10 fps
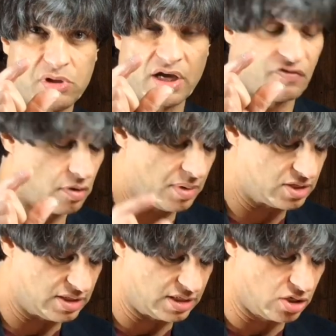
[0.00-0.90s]
plug from
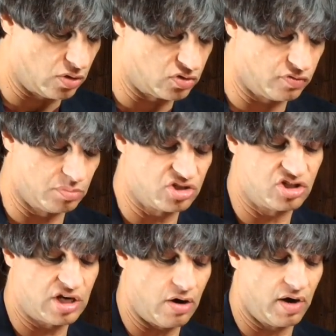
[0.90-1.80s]
us that goes from
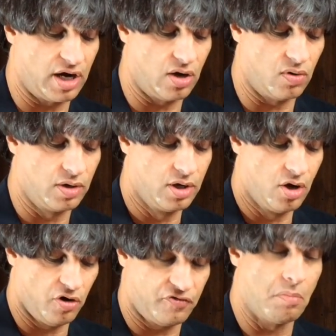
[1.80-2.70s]
stereo
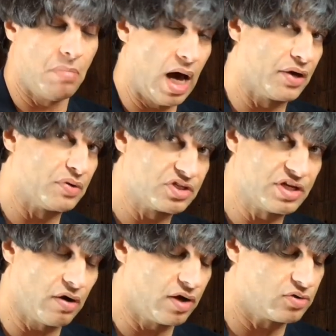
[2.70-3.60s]
or from mono to
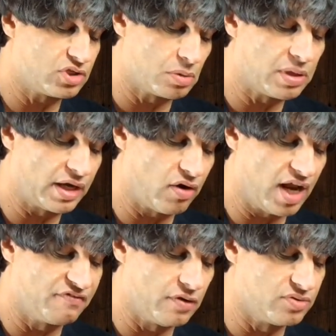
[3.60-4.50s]
stereo so you can plug your
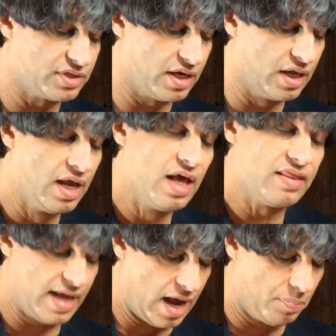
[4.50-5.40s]
headphones in.
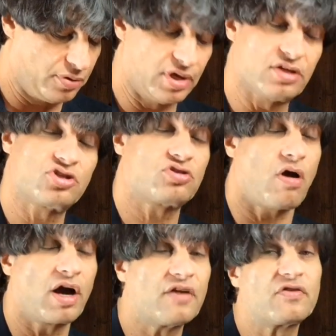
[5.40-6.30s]
The output is
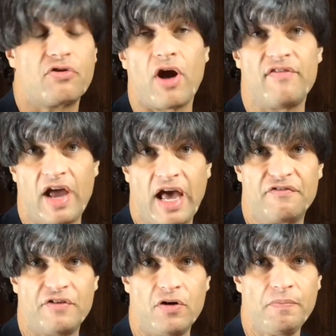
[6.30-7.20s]
strong enough to drive a
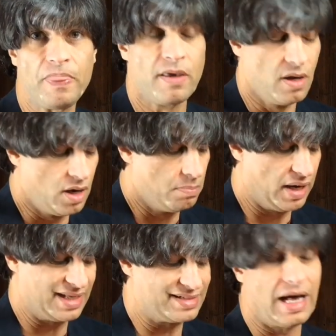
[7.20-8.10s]
headphone,
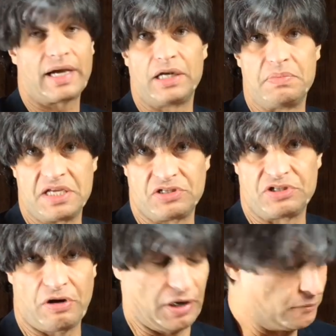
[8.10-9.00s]
but it's not going to be in
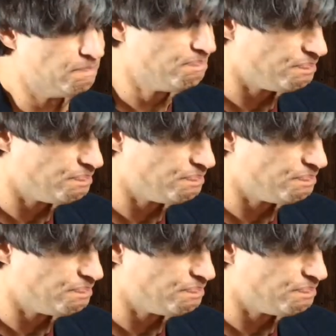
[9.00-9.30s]
stereo.